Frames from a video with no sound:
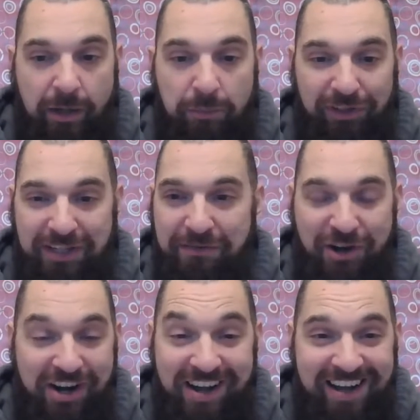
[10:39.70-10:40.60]
Believe it
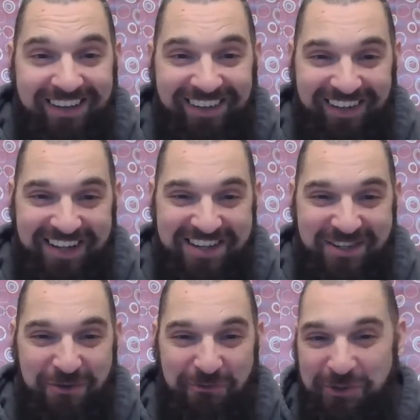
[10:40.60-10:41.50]
or not, is
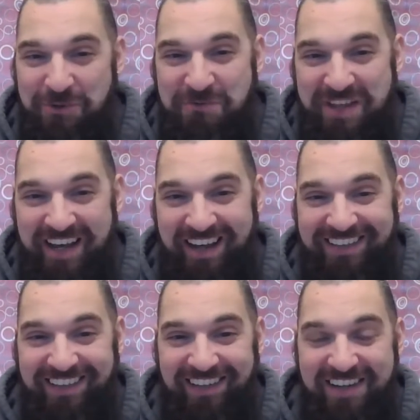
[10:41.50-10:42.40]
it a room
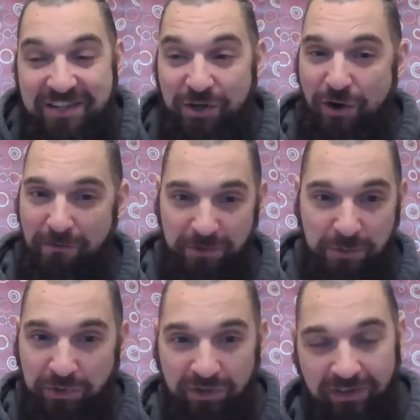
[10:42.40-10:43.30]
that is
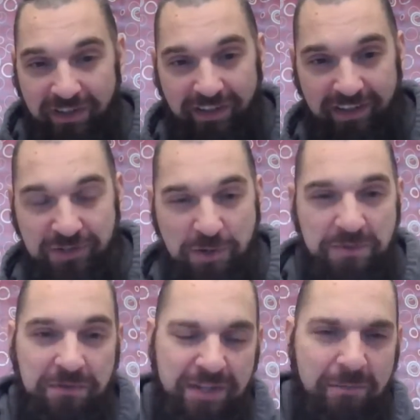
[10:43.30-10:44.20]
comfortable in
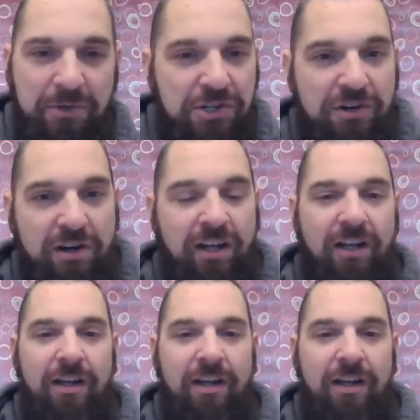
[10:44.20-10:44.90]
terms of temperature?